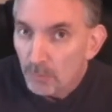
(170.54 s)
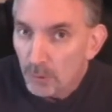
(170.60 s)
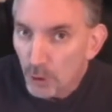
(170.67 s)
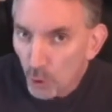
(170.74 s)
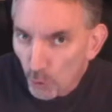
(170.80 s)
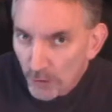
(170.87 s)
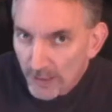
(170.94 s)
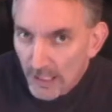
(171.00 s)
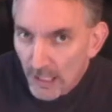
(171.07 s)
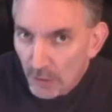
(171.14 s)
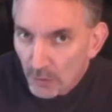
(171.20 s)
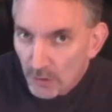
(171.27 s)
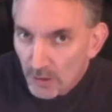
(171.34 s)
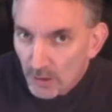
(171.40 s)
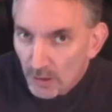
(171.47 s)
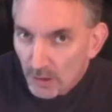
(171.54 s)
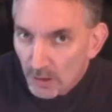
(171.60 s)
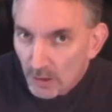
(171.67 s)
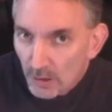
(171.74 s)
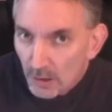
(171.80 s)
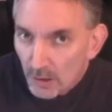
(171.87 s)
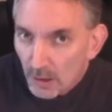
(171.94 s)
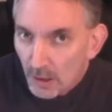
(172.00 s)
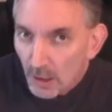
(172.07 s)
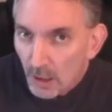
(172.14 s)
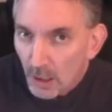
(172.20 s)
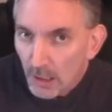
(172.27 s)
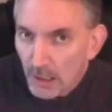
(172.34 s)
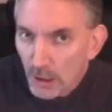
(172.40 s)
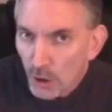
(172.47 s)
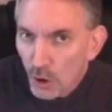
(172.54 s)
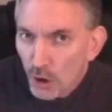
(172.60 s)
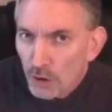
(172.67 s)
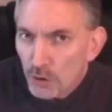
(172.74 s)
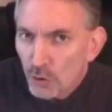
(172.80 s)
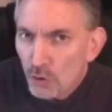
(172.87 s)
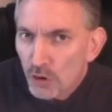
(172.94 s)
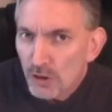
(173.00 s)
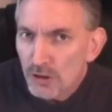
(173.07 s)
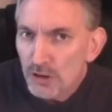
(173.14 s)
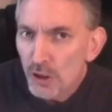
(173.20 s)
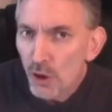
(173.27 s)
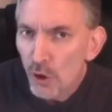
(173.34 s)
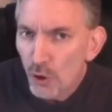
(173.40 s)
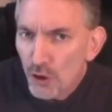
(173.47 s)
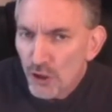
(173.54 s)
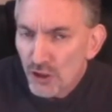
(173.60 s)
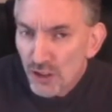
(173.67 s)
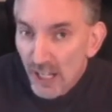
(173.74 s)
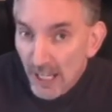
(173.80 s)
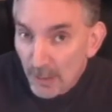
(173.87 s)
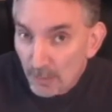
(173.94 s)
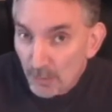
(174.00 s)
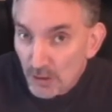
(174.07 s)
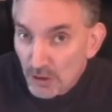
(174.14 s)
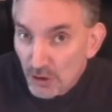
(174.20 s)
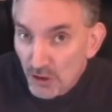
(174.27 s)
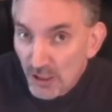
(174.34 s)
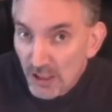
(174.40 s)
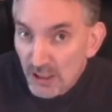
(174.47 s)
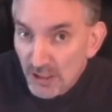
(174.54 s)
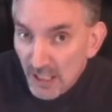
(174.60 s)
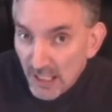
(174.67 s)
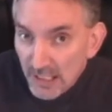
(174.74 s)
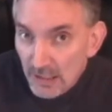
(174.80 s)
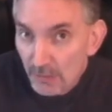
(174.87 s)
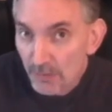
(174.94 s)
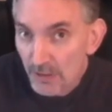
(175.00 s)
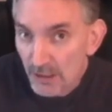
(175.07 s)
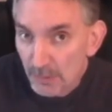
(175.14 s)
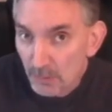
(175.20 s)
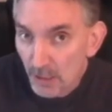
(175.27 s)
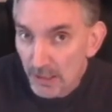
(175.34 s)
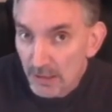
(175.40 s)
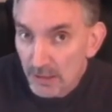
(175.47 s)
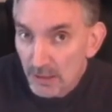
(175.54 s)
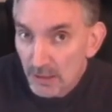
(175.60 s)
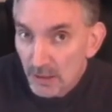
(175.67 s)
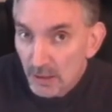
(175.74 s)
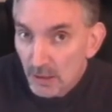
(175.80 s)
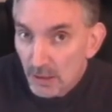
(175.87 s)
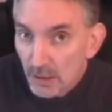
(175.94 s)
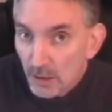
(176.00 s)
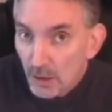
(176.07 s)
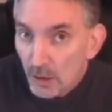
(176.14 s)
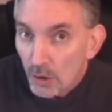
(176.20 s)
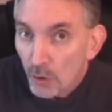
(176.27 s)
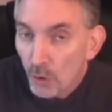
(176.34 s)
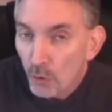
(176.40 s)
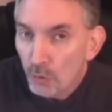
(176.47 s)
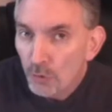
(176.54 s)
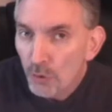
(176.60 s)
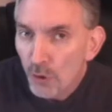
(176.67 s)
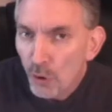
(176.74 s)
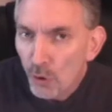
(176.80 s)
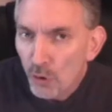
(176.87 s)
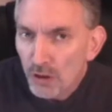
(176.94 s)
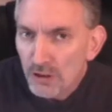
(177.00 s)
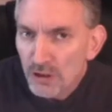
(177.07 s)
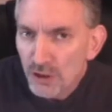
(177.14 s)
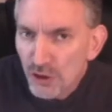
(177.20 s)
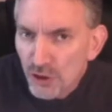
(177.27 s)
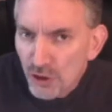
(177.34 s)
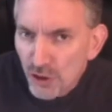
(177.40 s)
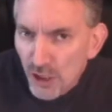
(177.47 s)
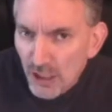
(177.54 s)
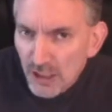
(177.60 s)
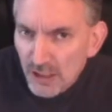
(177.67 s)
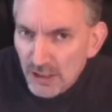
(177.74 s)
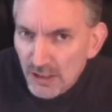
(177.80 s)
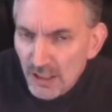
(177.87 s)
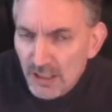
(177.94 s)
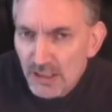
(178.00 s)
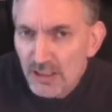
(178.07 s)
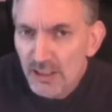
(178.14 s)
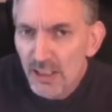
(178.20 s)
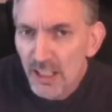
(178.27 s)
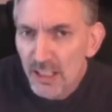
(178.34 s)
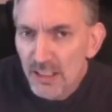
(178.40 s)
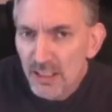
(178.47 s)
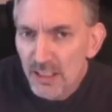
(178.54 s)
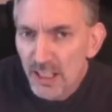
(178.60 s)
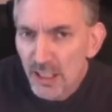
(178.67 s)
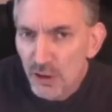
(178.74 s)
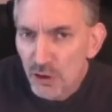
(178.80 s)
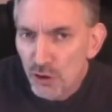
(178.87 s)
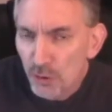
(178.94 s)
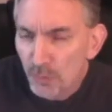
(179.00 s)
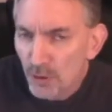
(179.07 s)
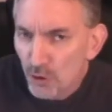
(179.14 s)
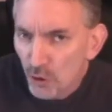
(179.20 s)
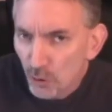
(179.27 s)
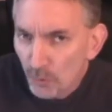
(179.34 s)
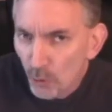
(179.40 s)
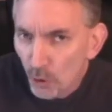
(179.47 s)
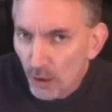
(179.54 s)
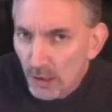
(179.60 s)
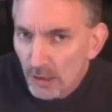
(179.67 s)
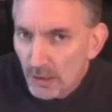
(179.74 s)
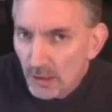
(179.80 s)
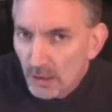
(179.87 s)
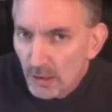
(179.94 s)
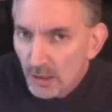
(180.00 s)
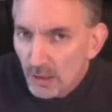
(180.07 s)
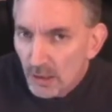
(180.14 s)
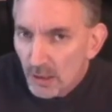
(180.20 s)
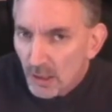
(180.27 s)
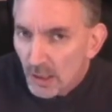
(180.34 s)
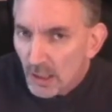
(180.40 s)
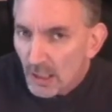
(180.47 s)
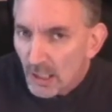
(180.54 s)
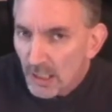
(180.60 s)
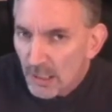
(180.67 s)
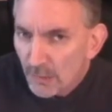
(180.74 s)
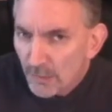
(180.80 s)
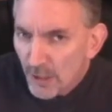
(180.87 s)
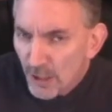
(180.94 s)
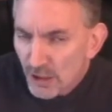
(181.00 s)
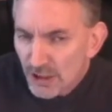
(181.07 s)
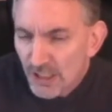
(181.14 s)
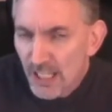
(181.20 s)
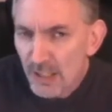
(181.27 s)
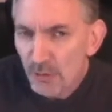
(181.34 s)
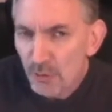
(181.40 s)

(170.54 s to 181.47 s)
blow it out, and along those orange embers on the side of the splint, hold those just inside the test tube and no more. And if there is an